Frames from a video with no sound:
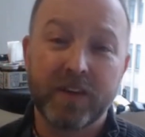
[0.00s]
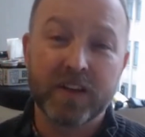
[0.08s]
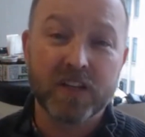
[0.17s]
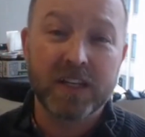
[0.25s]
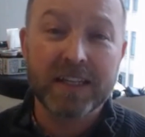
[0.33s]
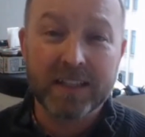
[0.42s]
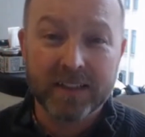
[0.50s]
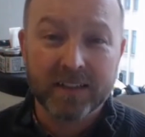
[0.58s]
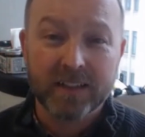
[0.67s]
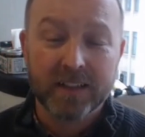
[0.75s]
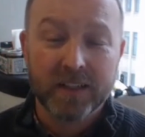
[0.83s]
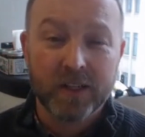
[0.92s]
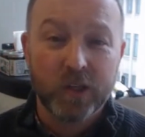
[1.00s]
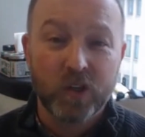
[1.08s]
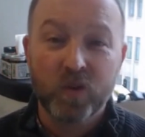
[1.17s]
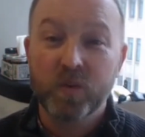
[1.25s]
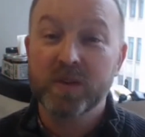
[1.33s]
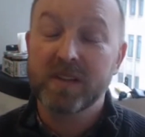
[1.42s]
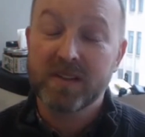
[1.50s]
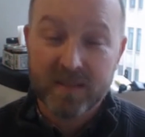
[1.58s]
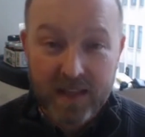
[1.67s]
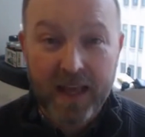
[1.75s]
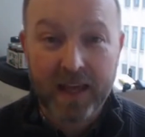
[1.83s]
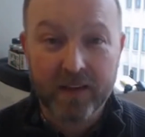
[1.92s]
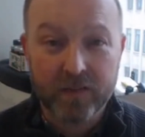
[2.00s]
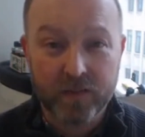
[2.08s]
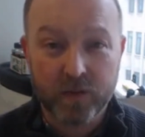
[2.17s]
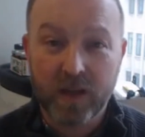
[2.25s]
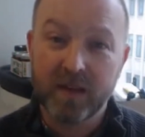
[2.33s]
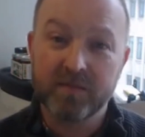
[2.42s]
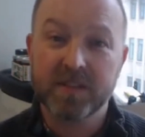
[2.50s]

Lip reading: Angélique, who was a slave who came to